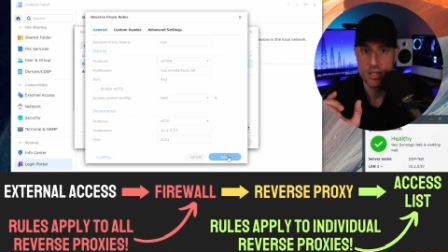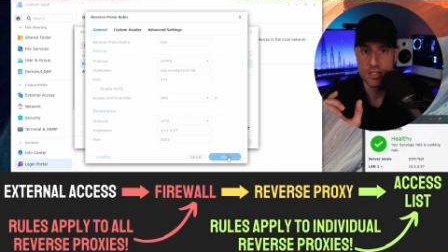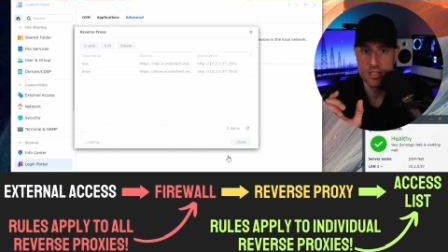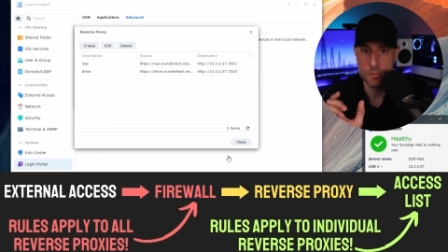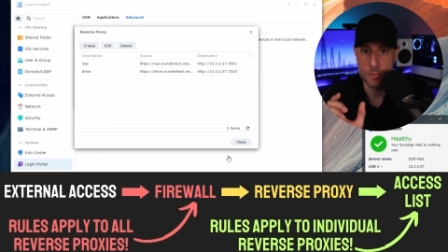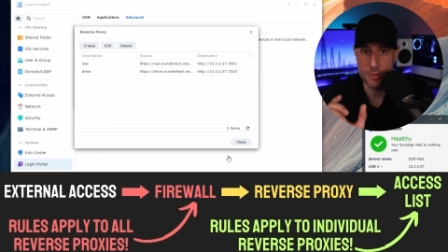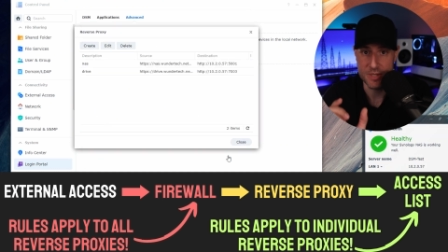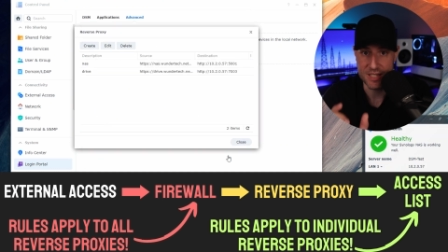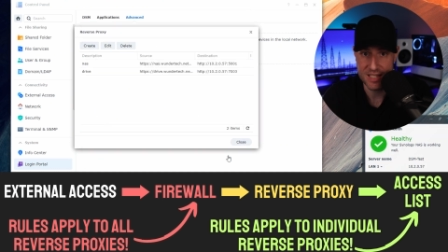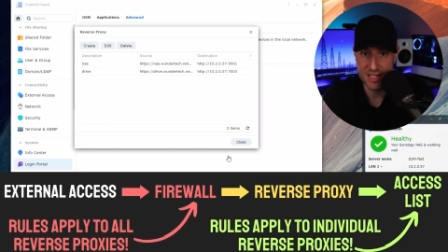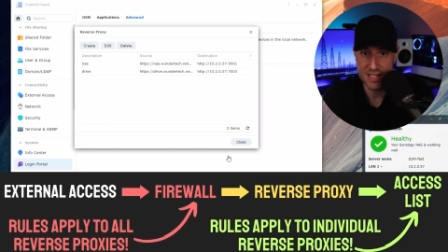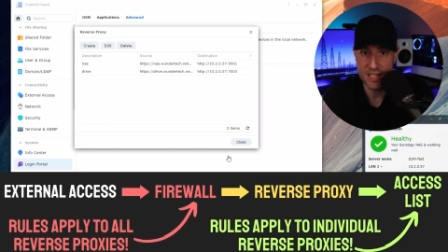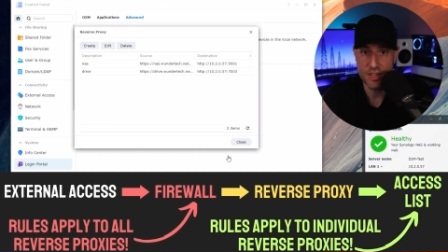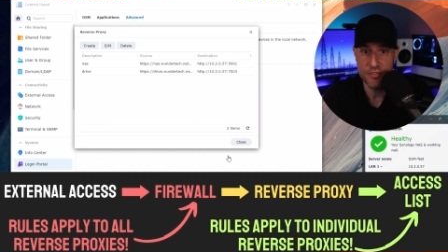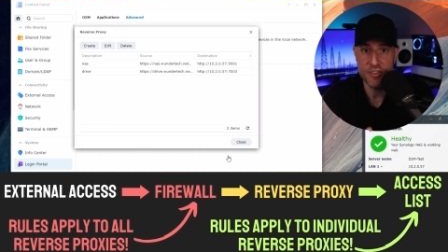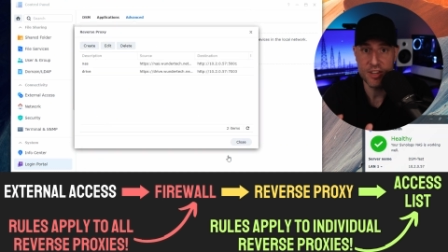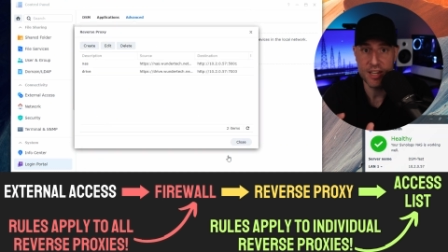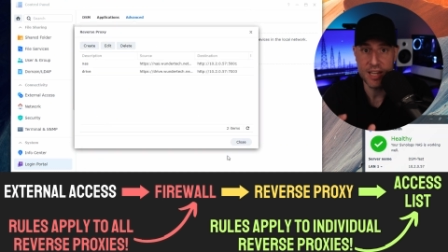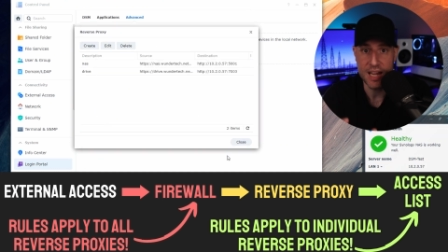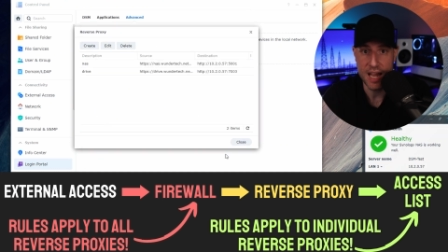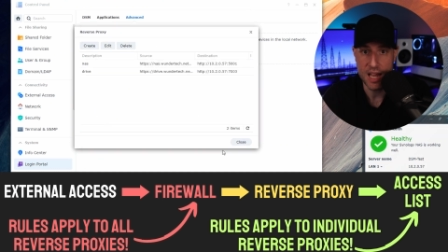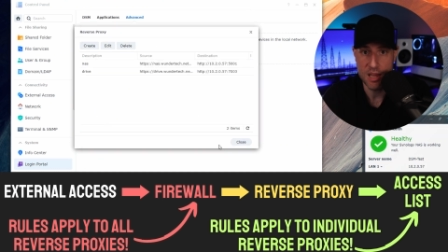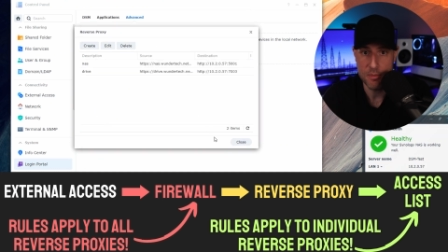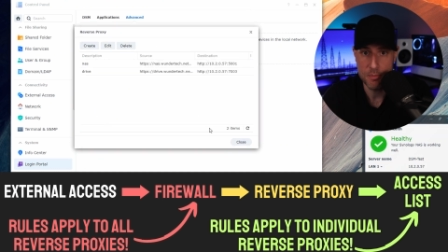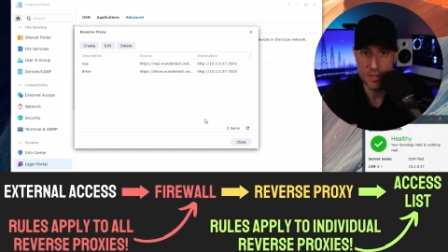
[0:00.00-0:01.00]

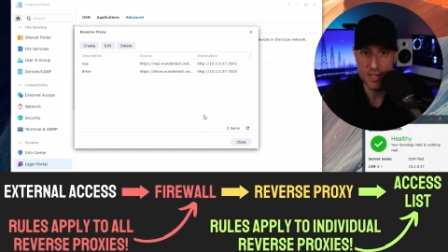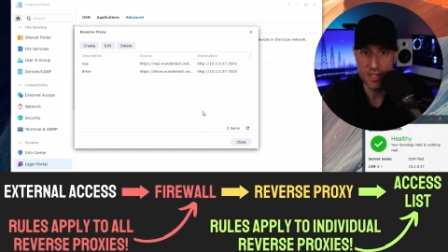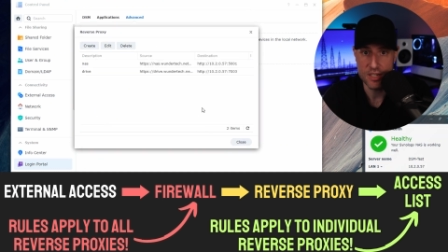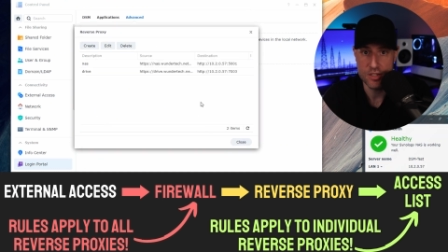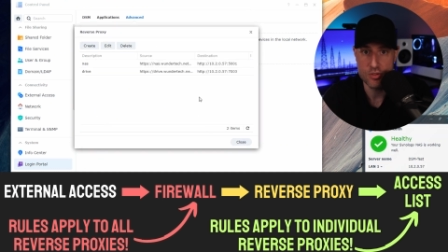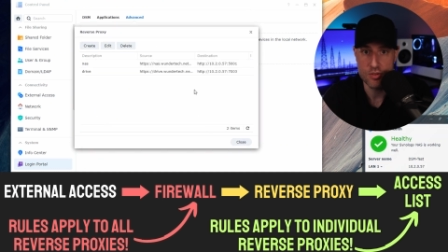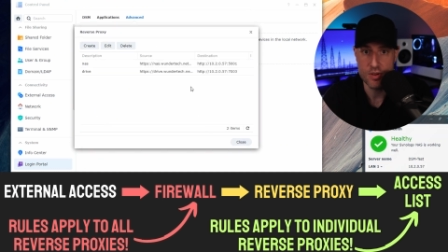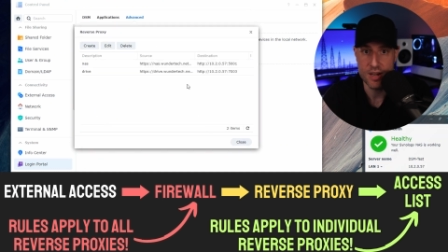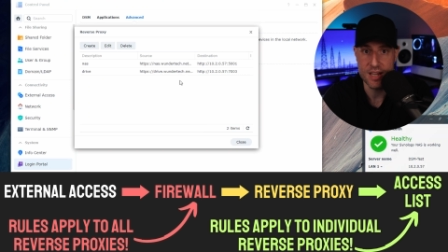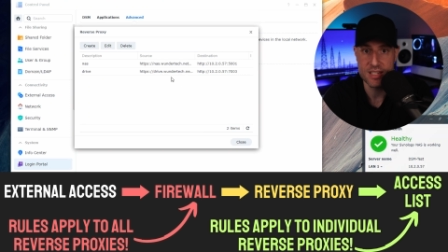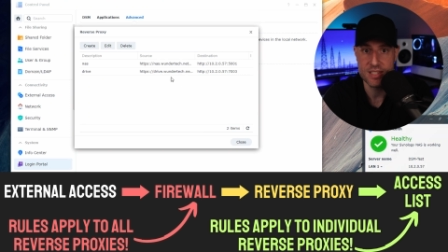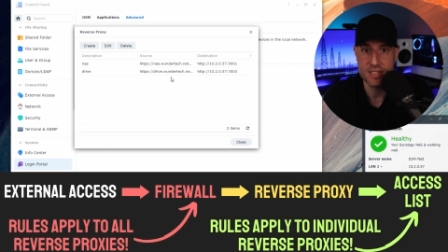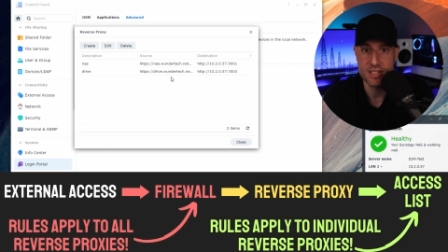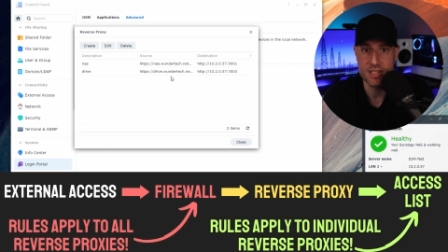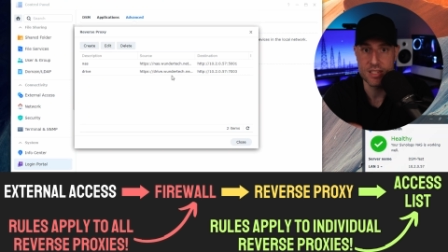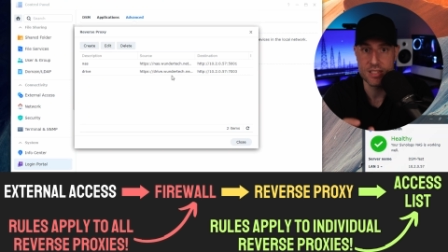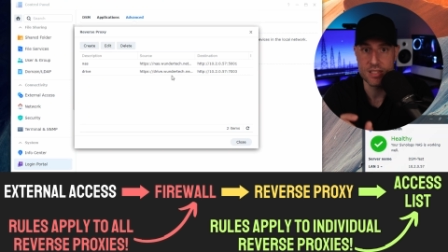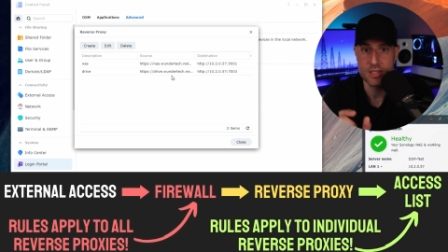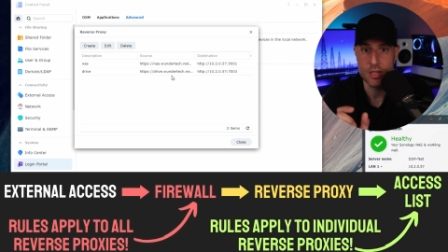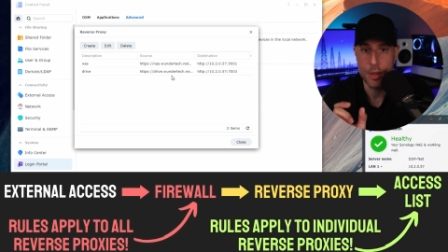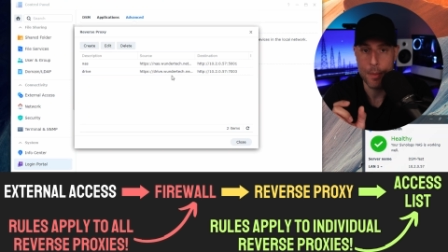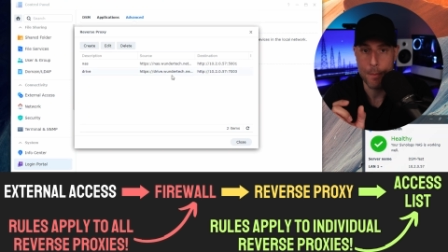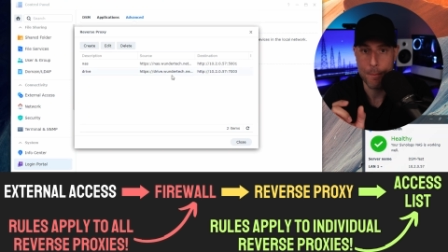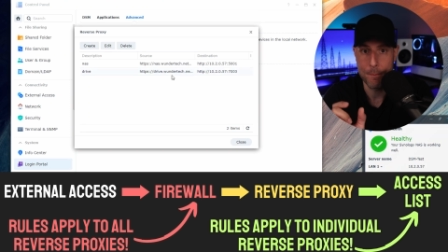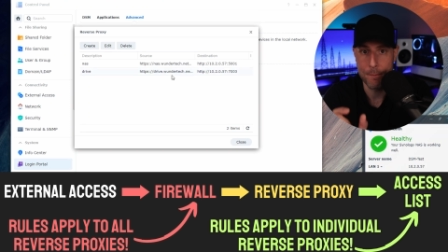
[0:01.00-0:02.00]
specific IP
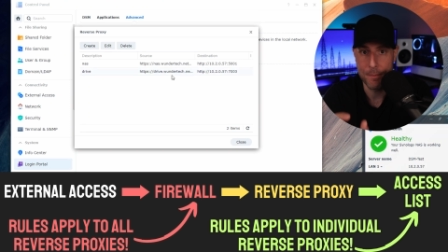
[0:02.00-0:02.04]
addresses